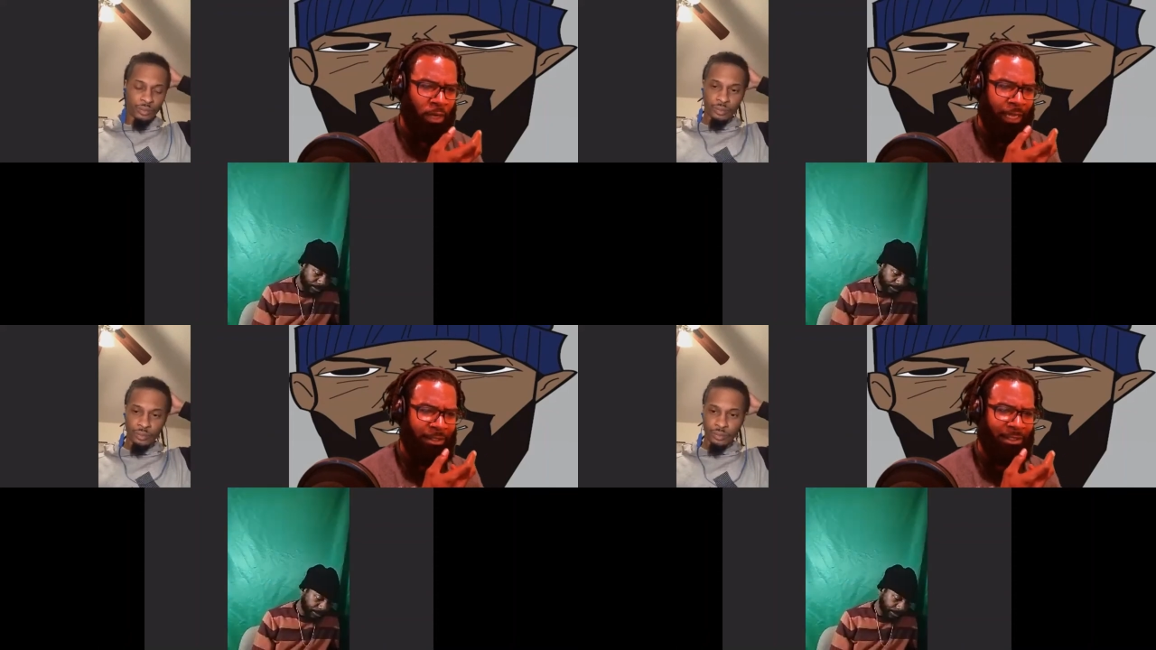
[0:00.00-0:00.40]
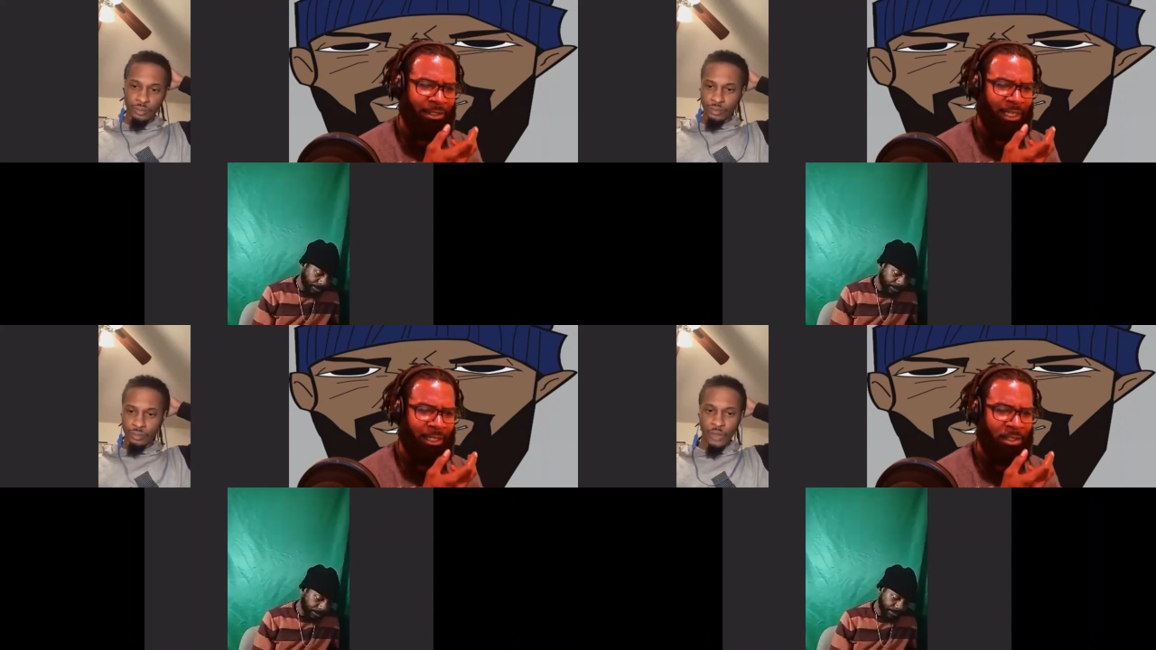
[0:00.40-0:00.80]
Speaker 1: and
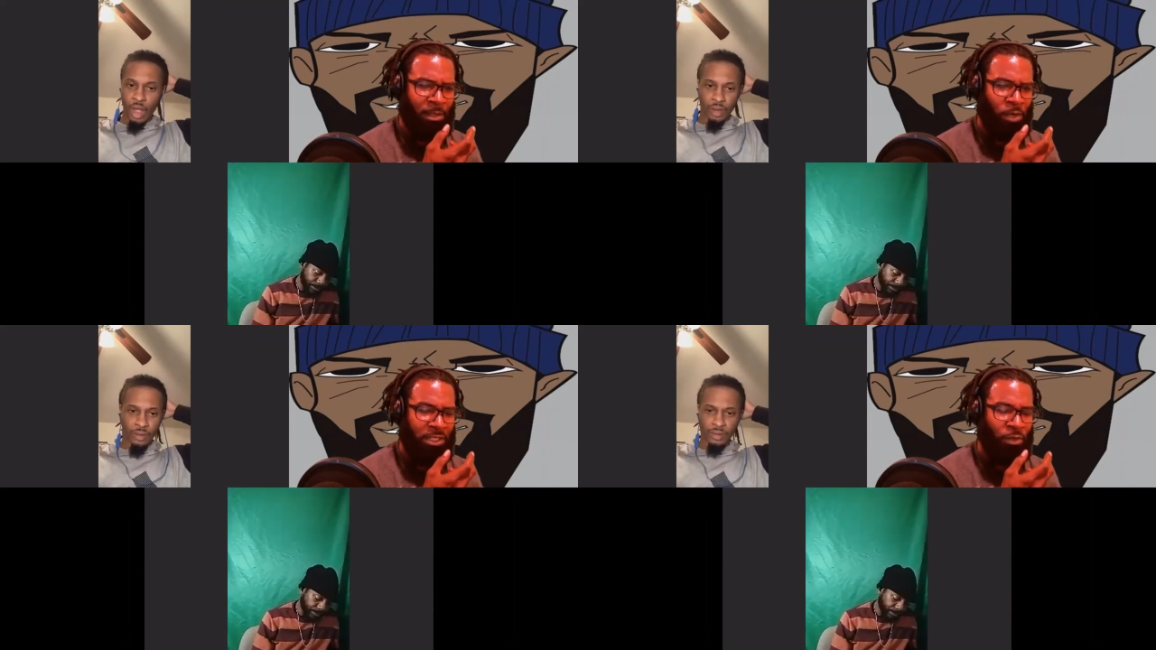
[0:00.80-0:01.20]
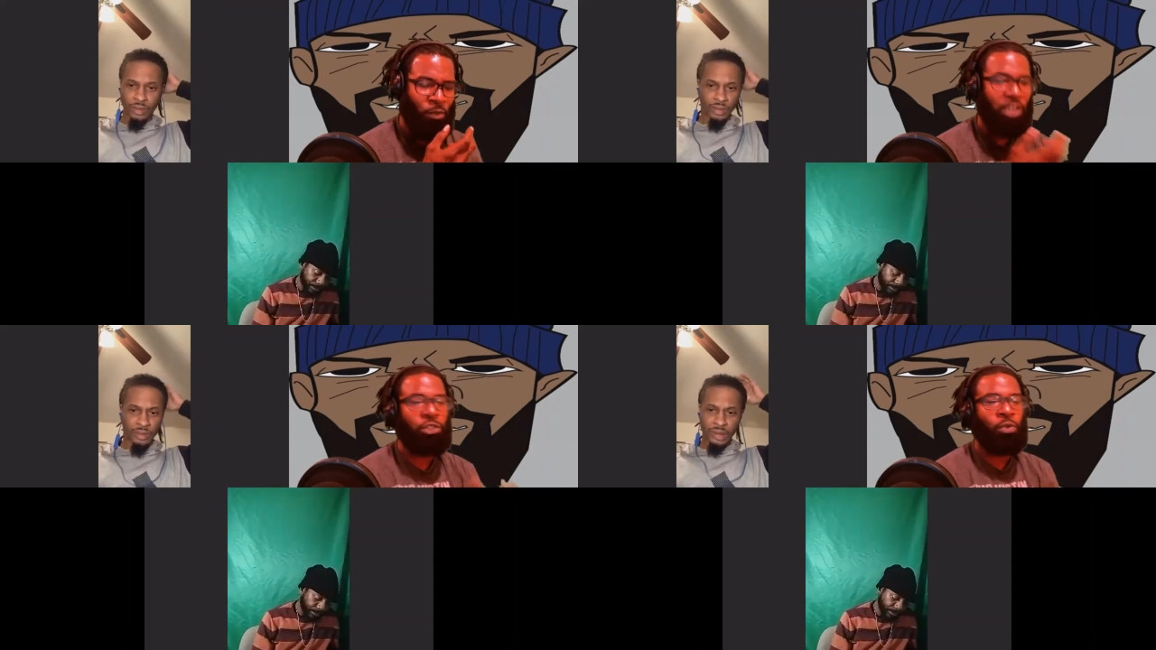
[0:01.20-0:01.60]
did something. No, once.
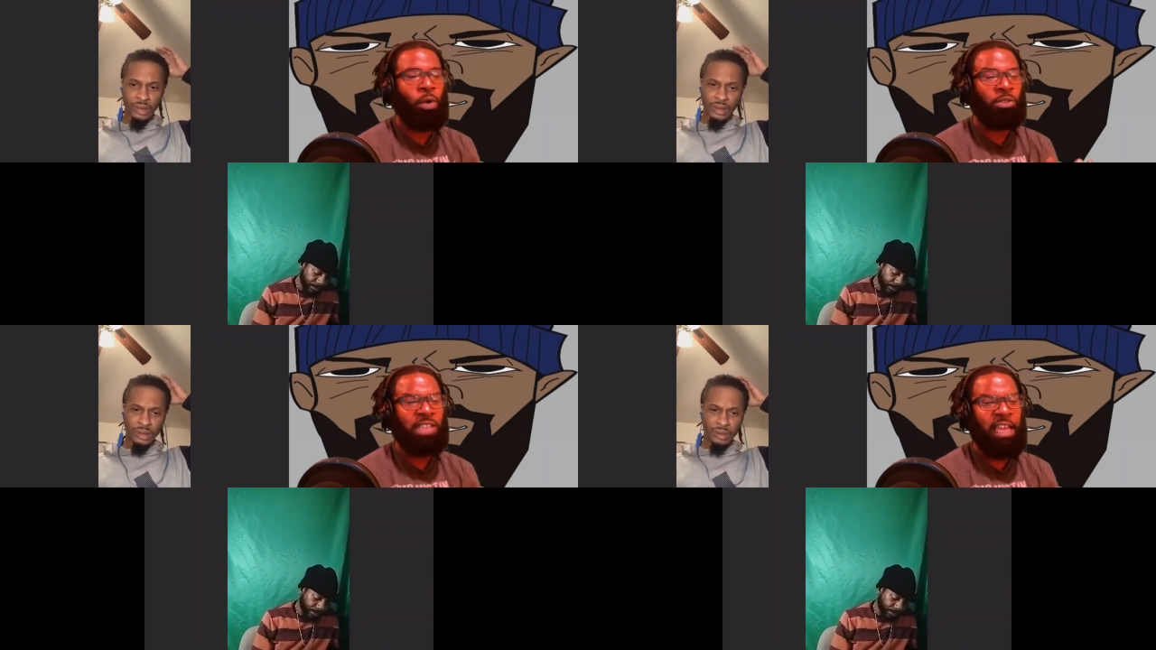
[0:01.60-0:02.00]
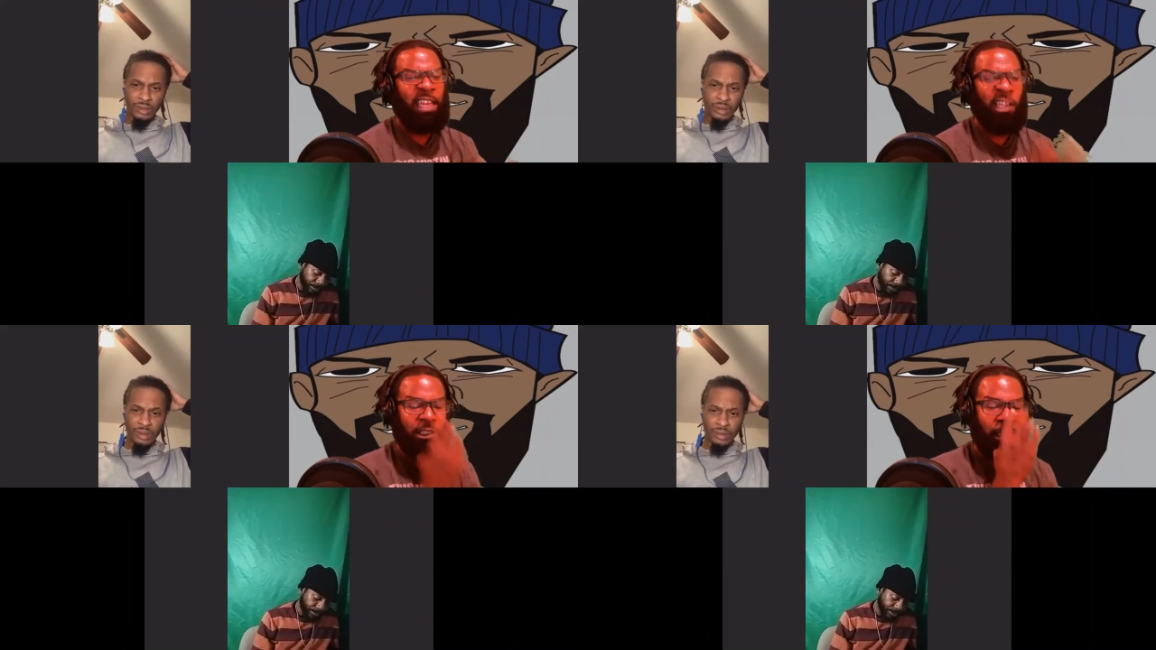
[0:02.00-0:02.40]
Yeah. Once you on
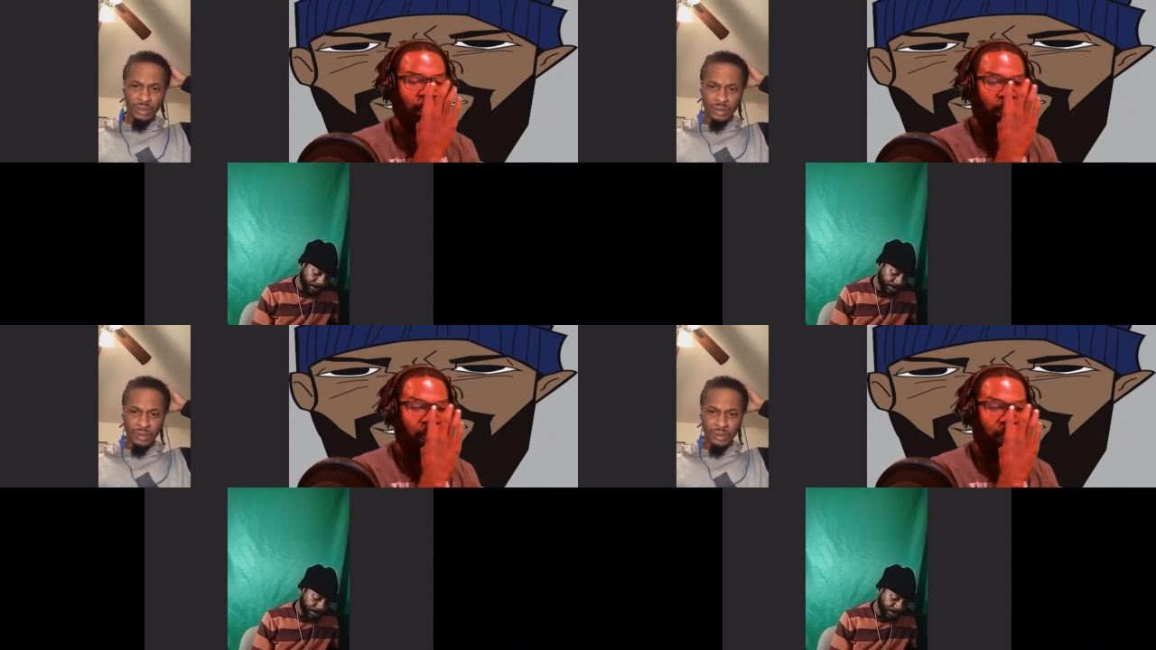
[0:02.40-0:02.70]
stage,